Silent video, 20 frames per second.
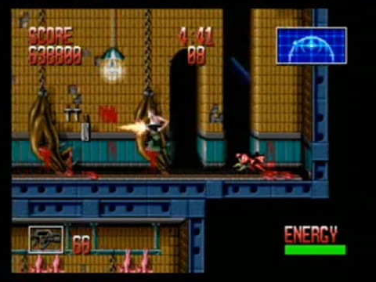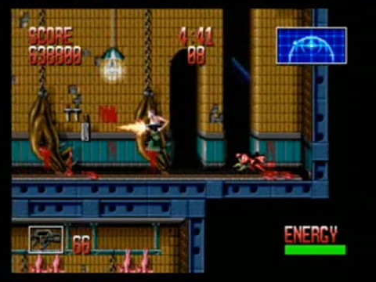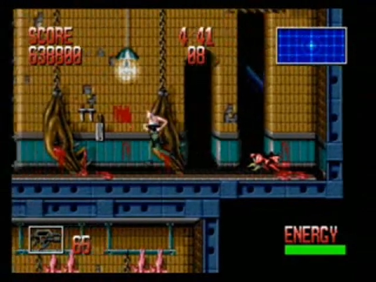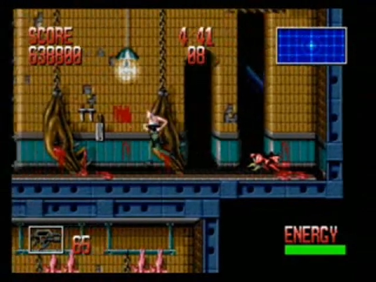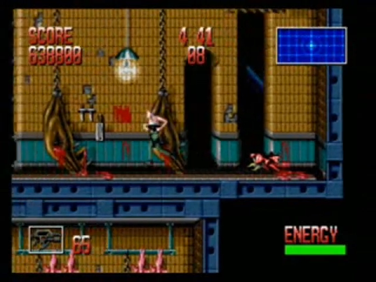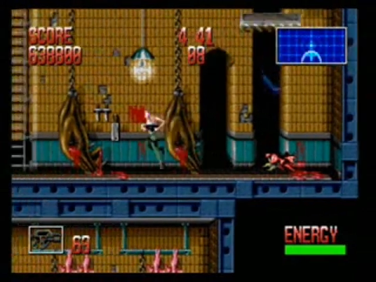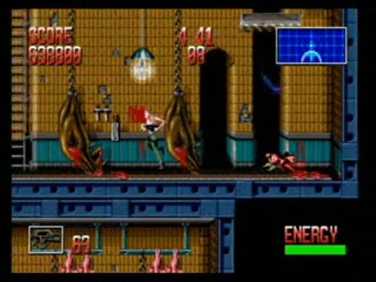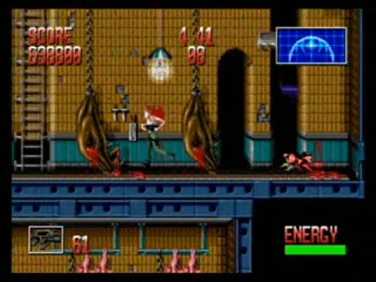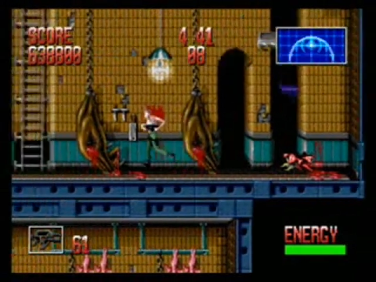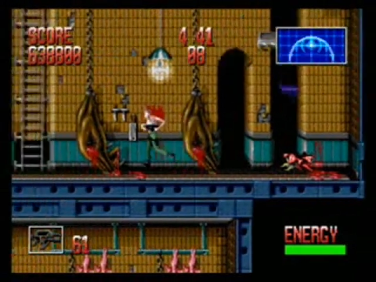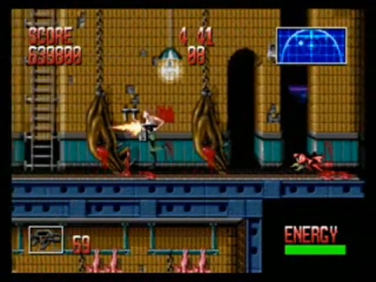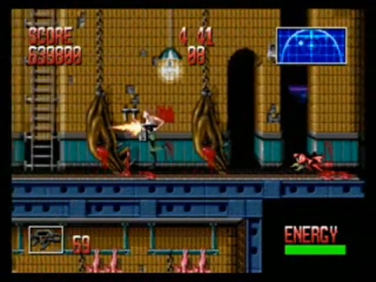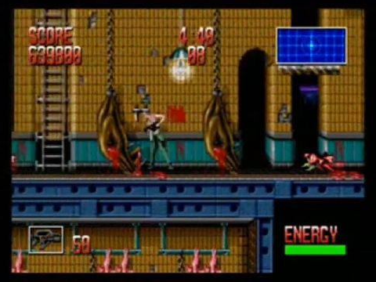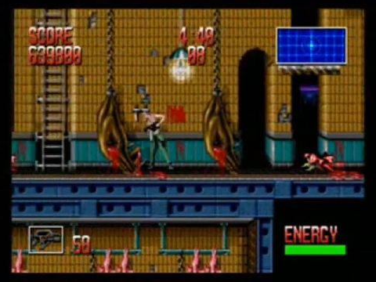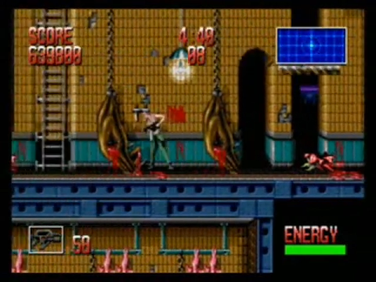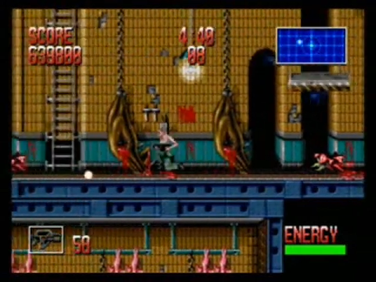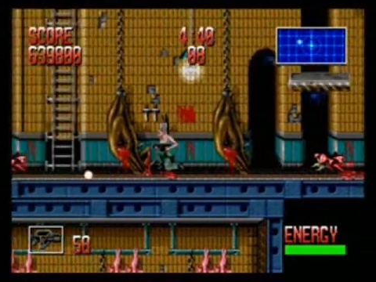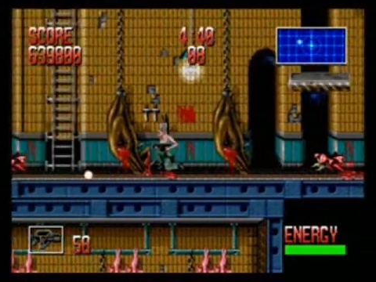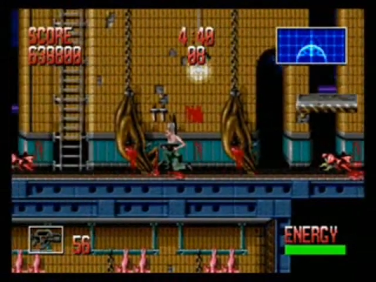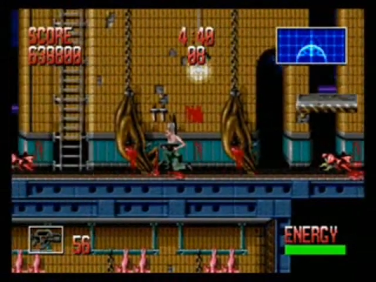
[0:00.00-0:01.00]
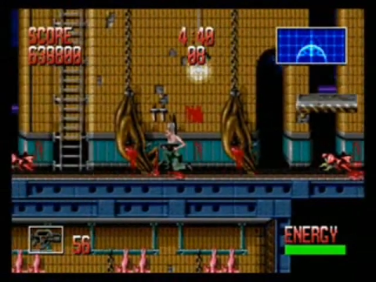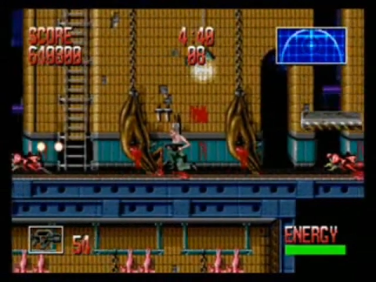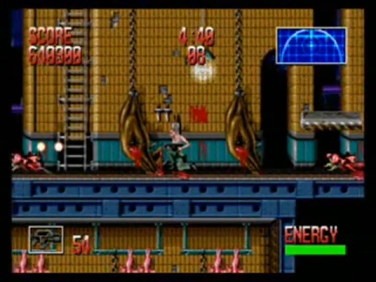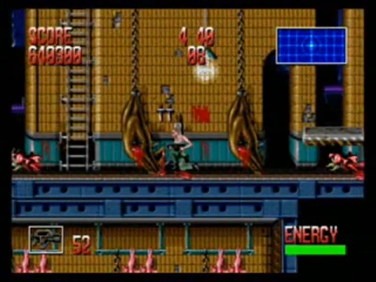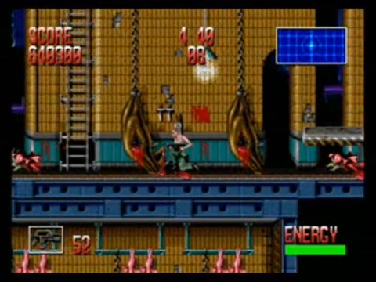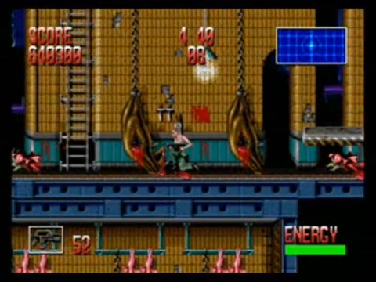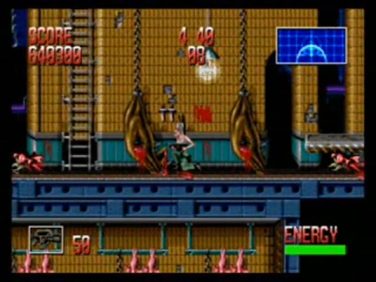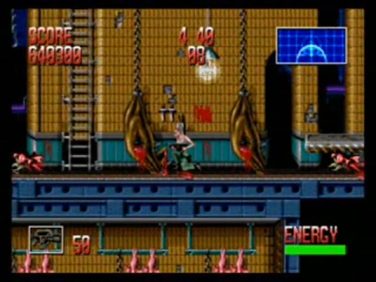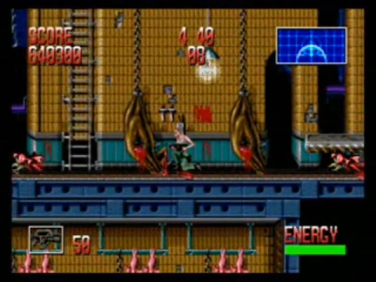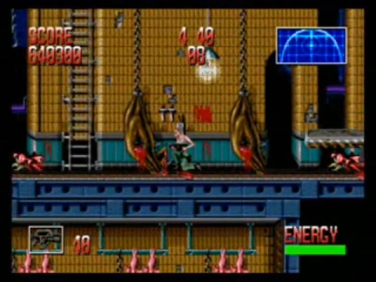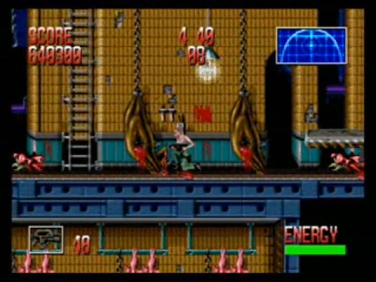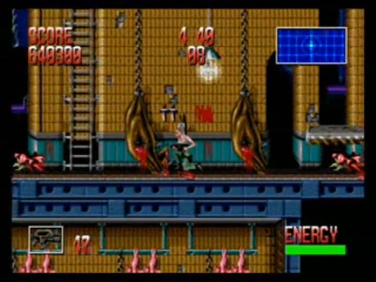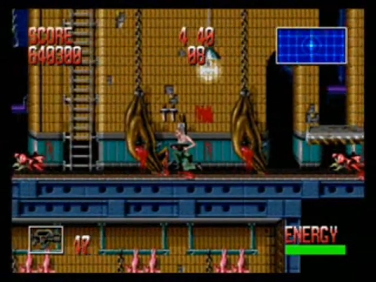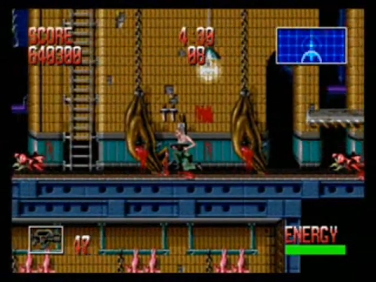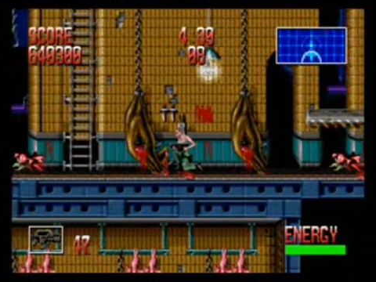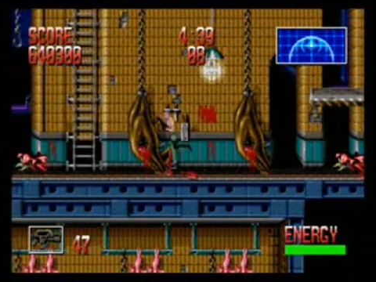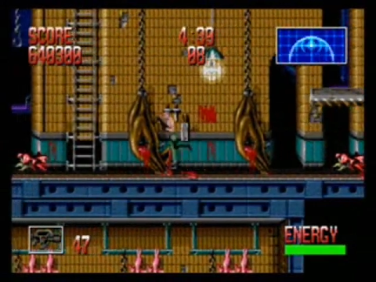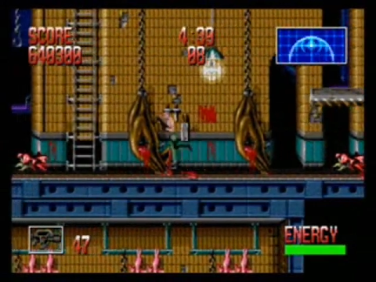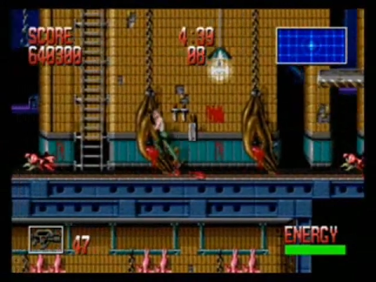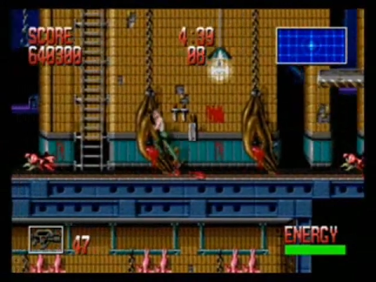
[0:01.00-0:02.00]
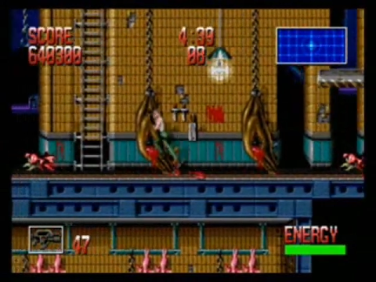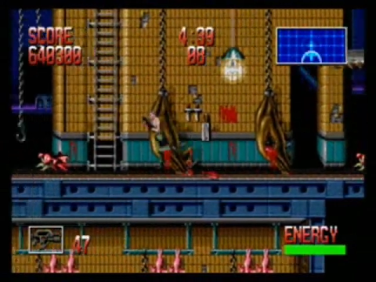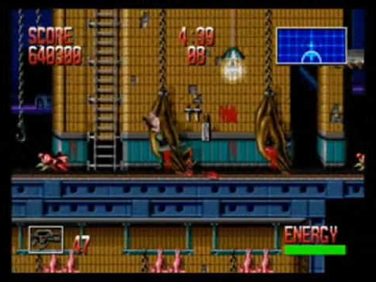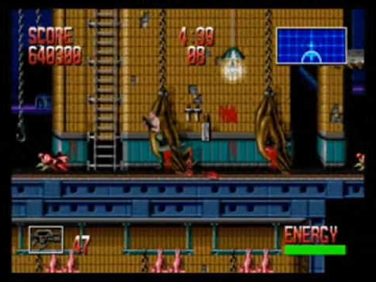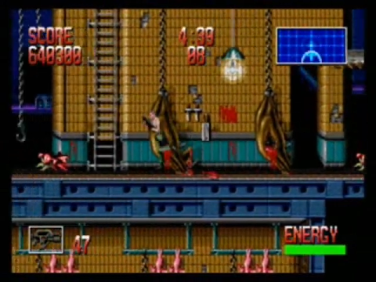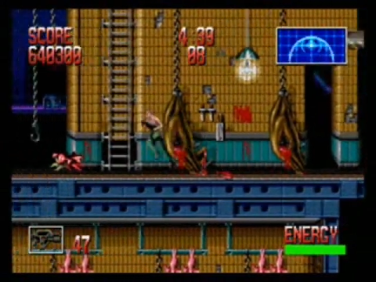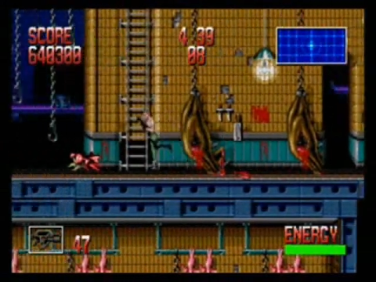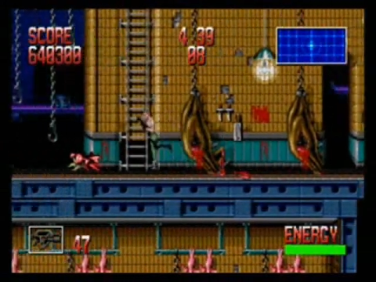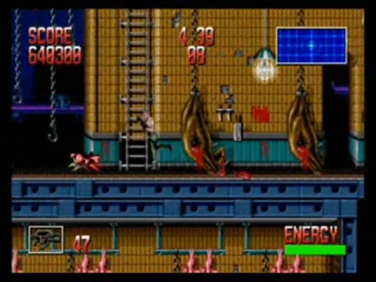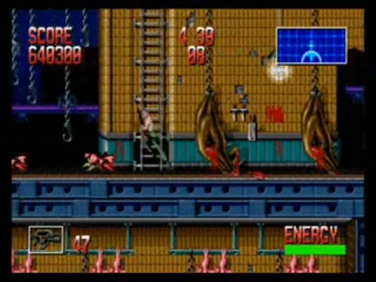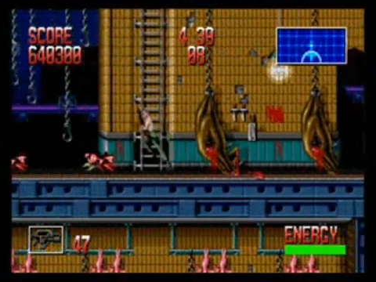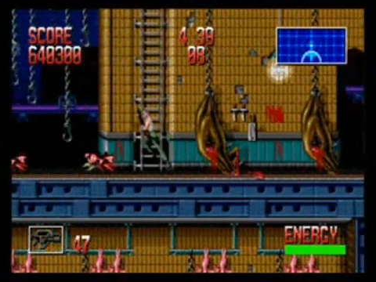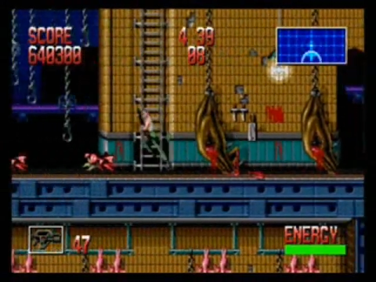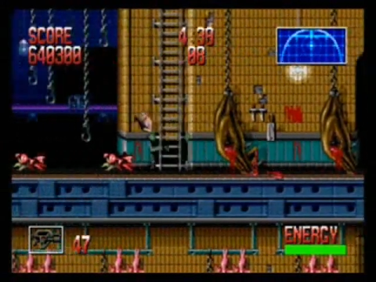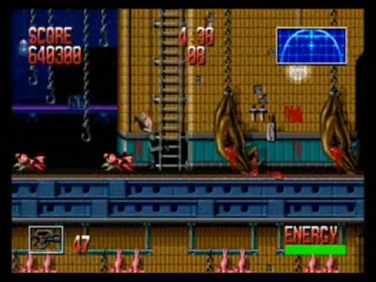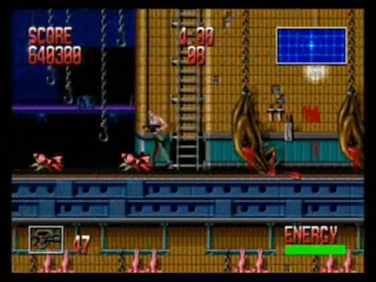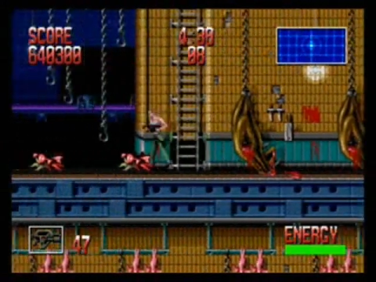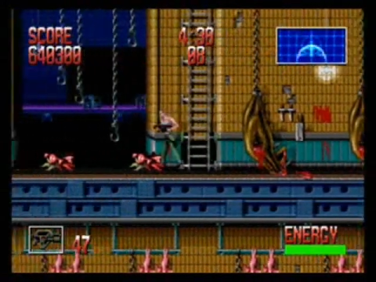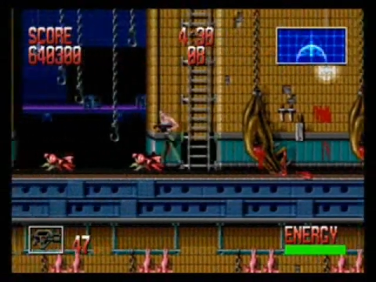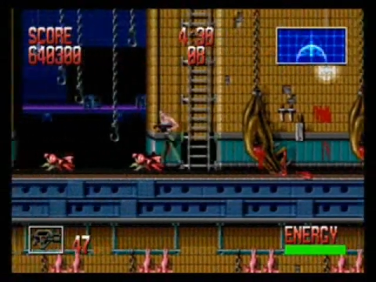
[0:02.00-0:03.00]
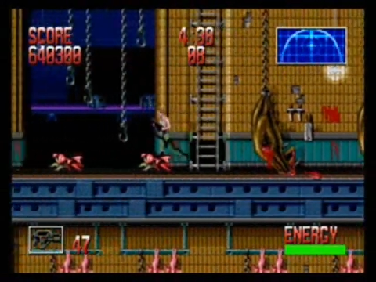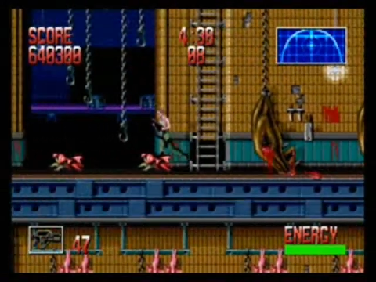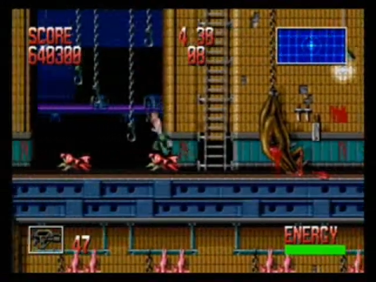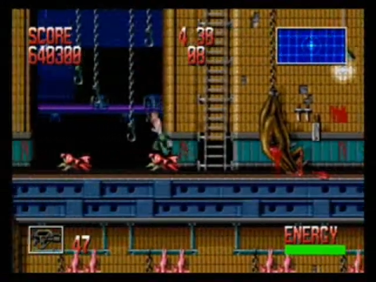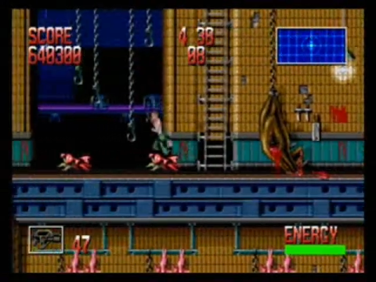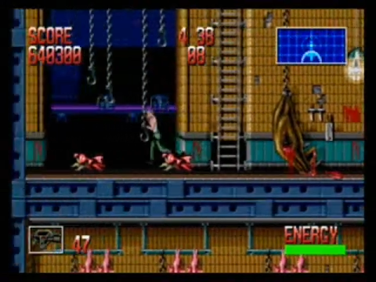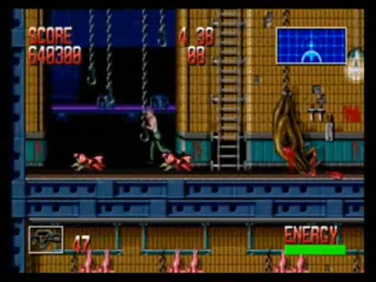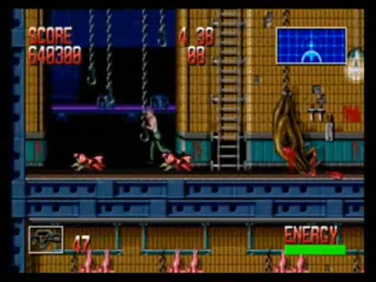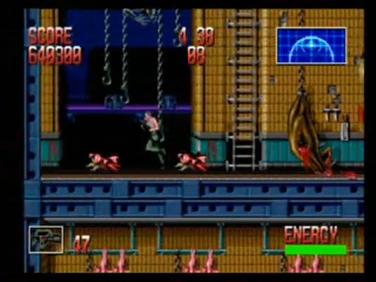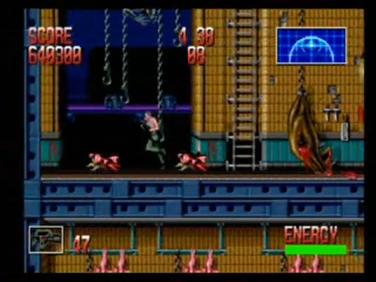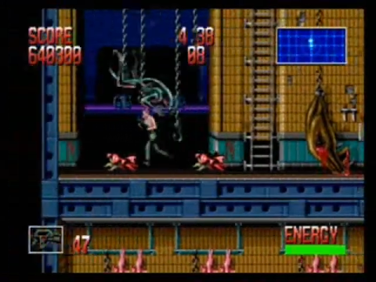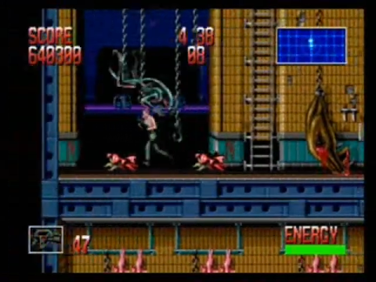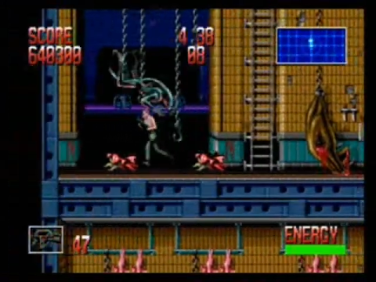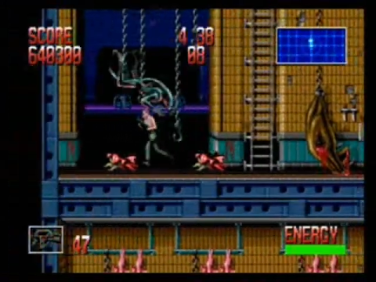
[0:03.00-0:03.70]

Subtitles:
[unreadable: no face in view]